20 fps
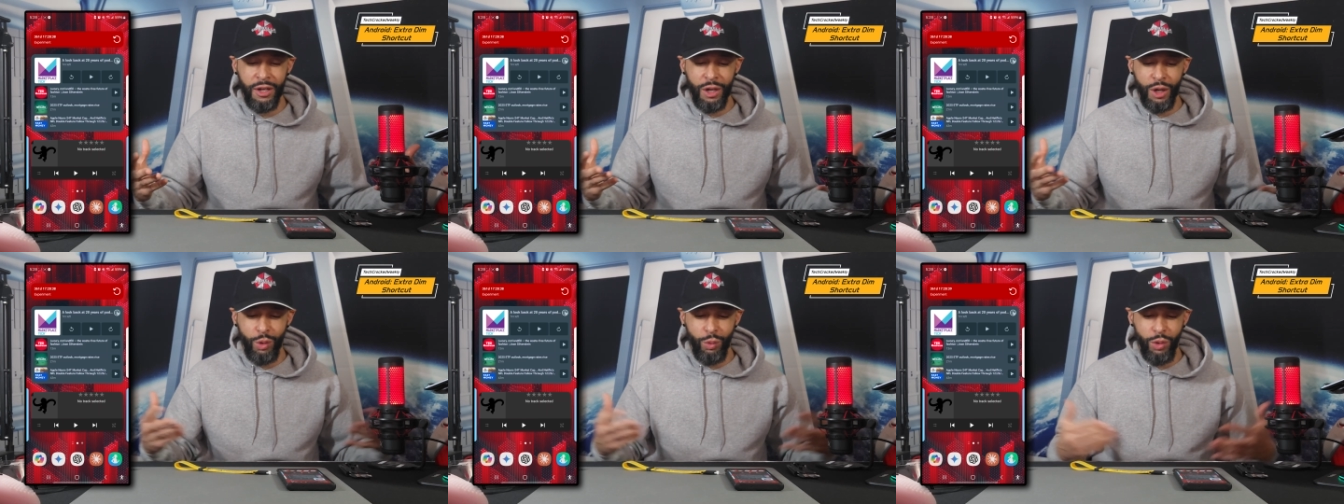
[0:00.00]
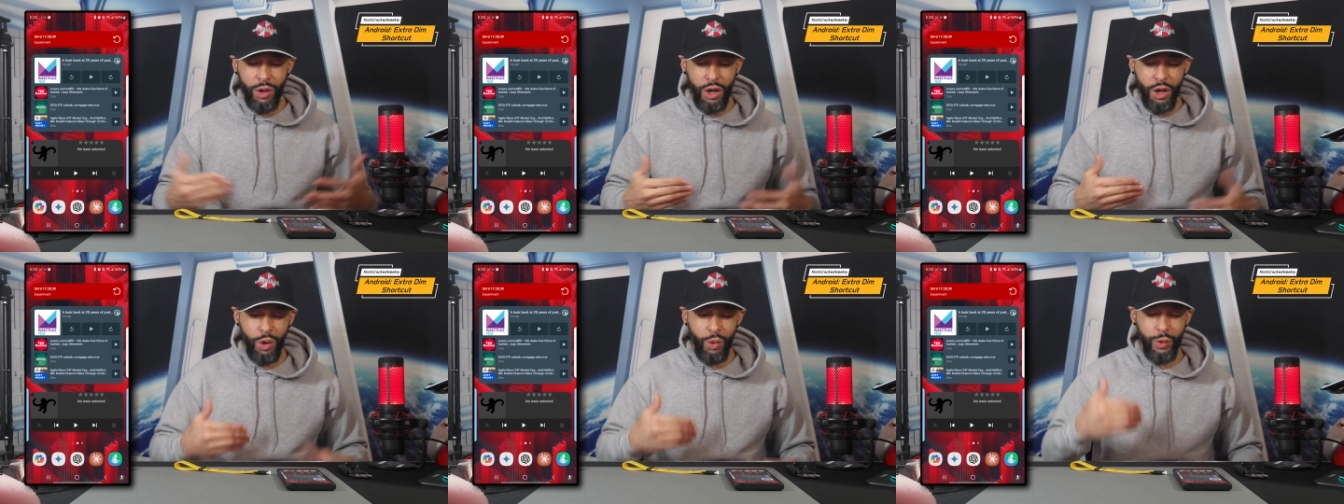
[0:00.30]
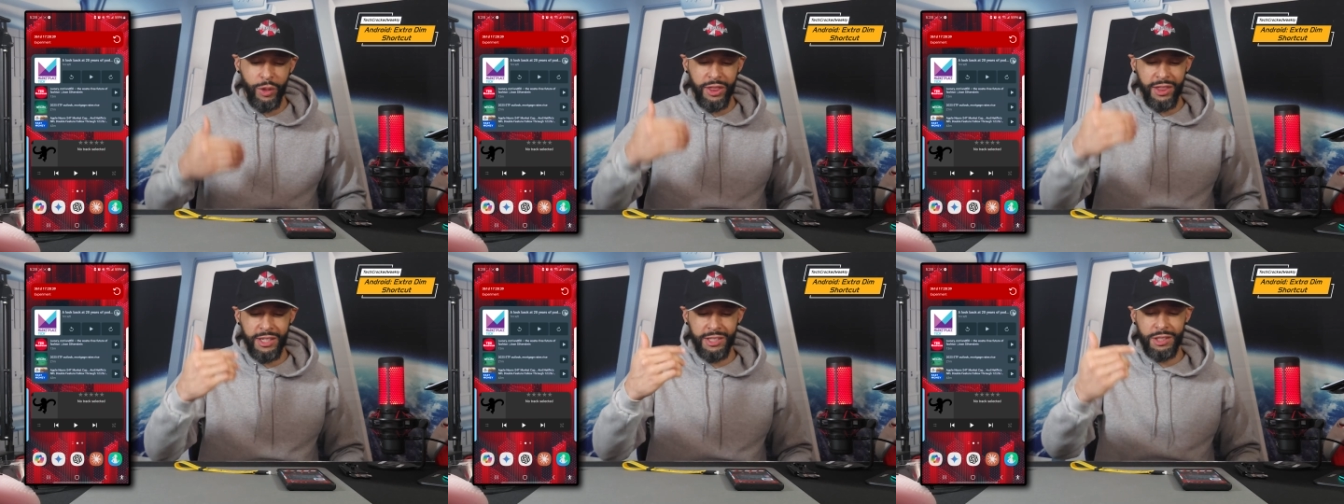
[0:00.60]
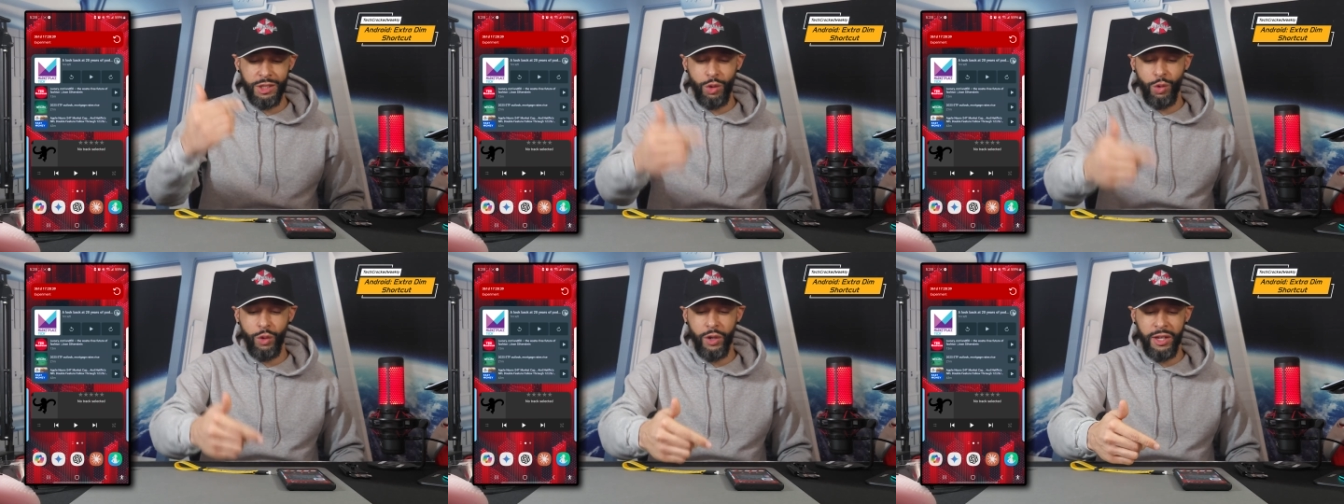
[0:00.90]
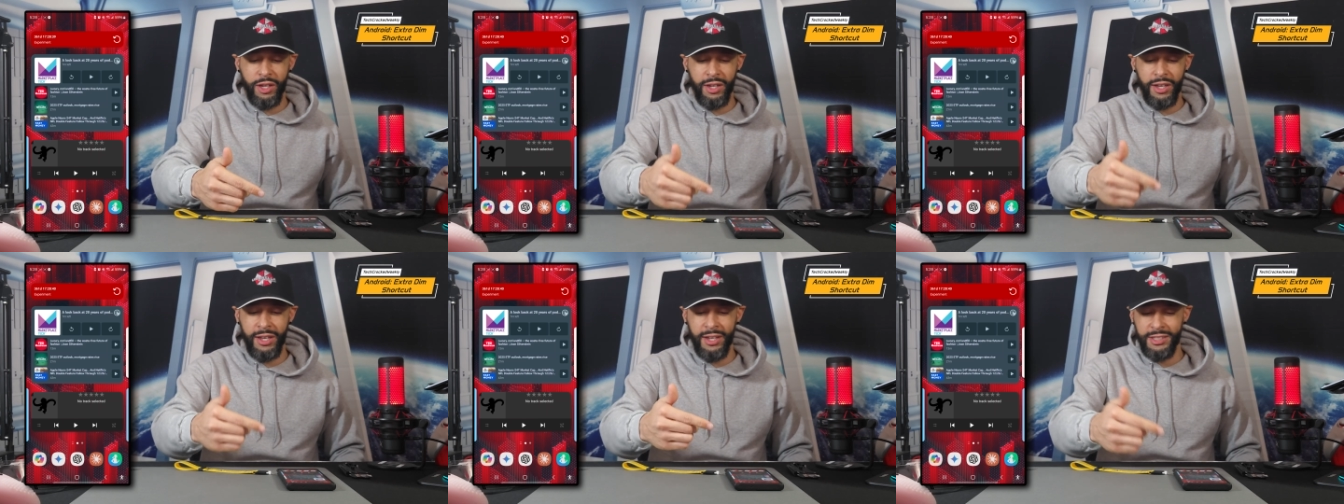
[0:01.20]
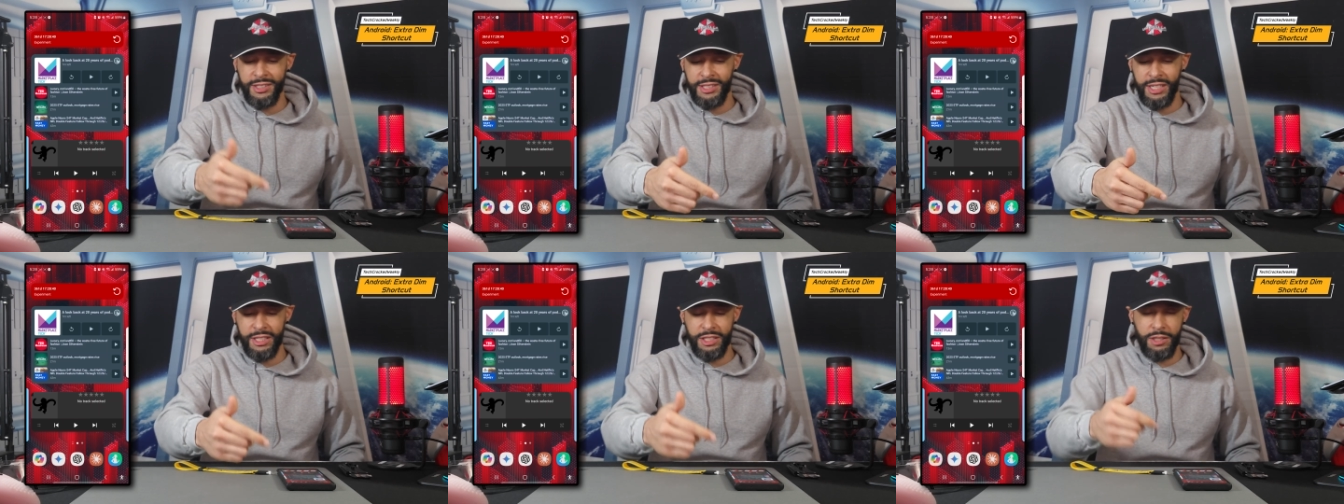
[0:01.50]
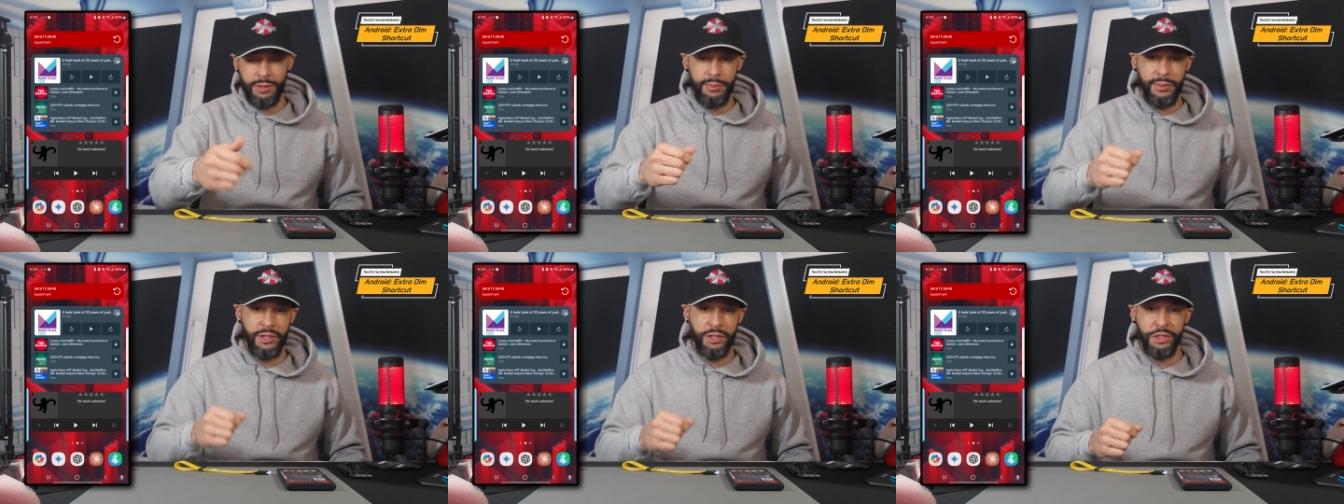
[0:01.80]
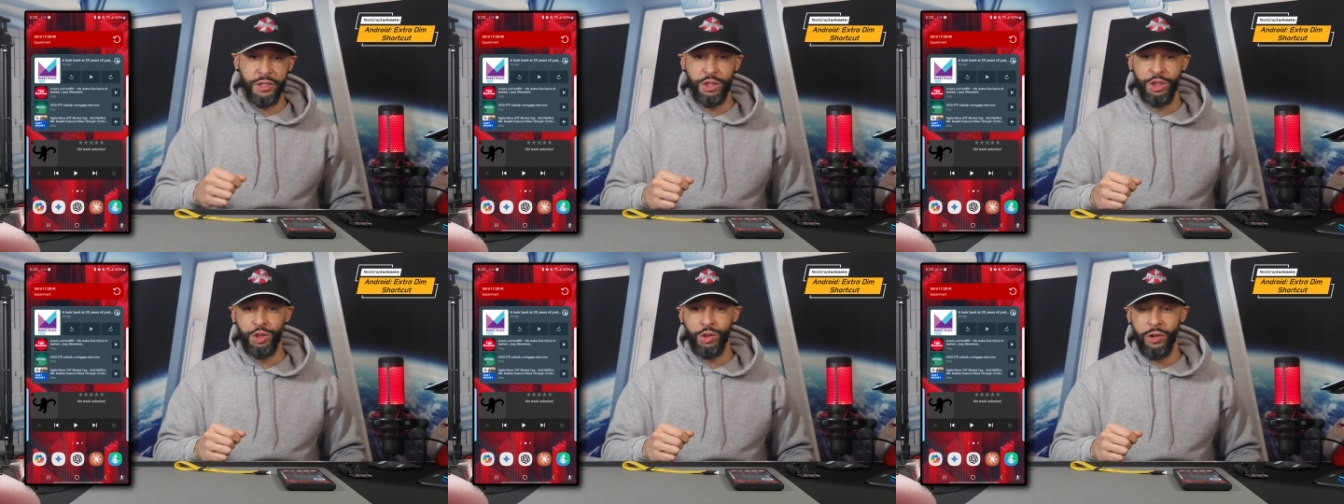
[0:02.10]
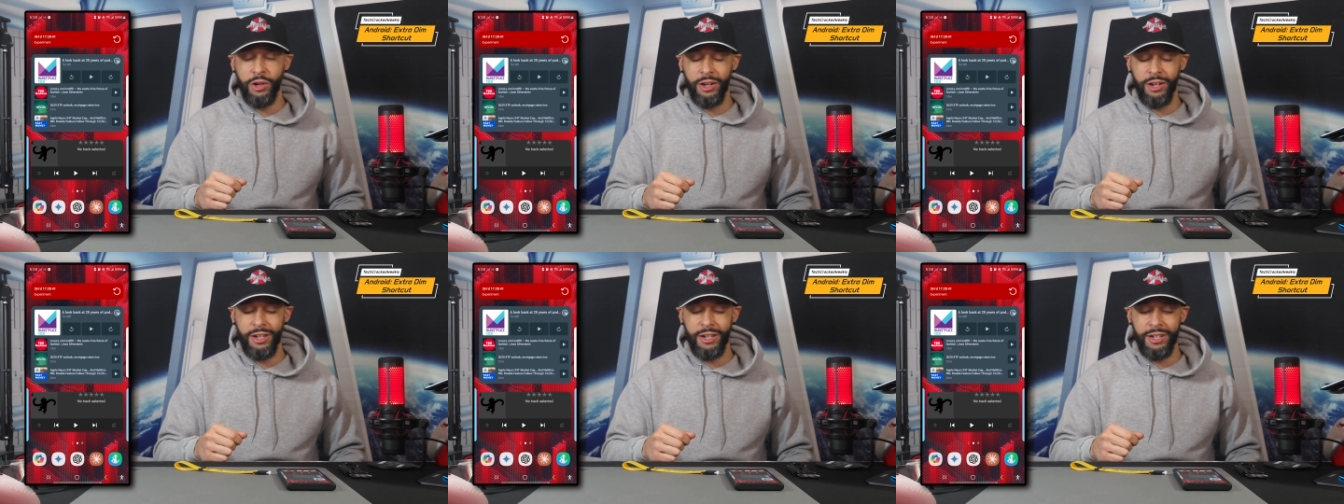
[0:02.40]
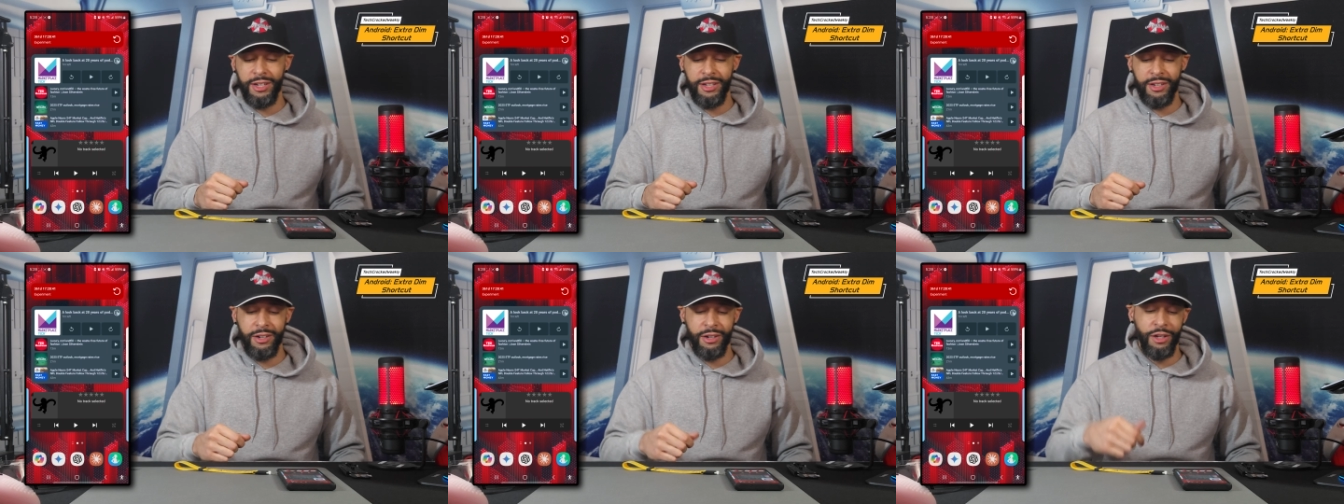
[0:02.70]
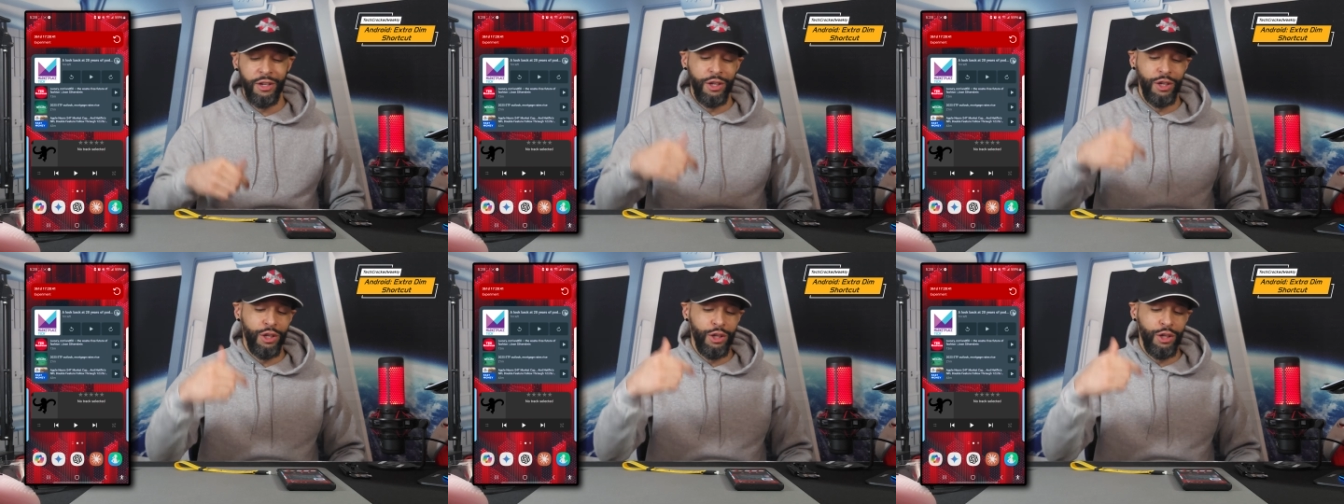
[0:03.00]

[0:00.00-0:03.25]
Well, with this quick accessibility shortcut here,